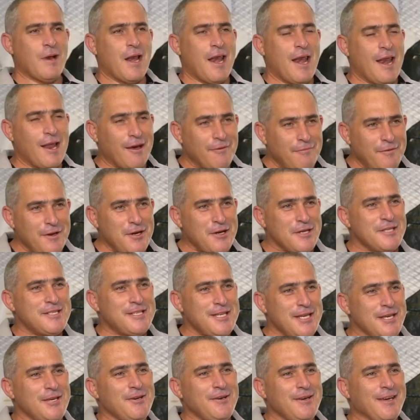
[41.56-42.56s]
Lovely to
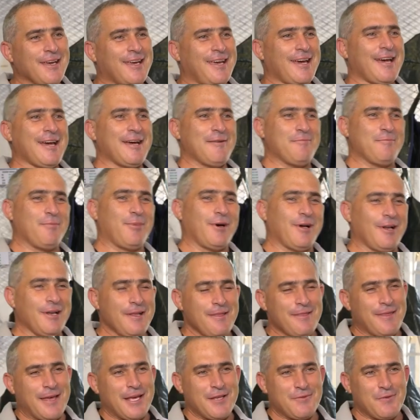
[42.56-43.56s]
see you again,
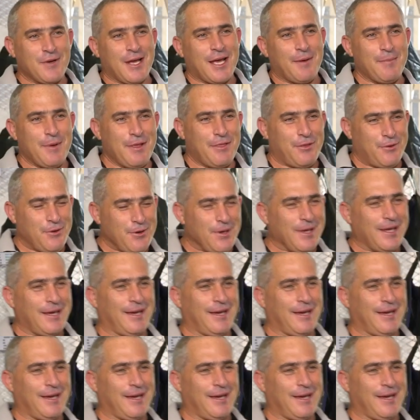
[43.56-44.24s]
Bali. Thanks for coming through